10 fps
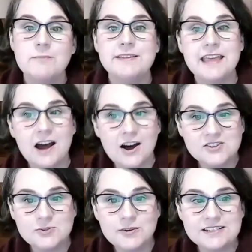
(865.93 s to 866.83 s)
but they
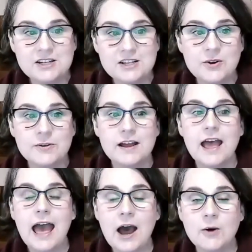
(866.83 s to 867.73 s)
also want to know
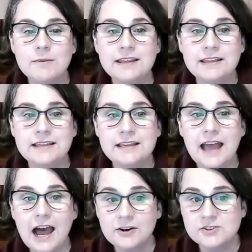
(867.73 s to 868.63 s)
how many
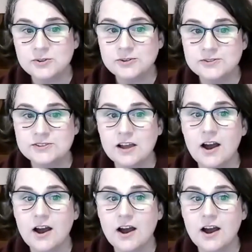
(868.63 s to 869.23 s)
households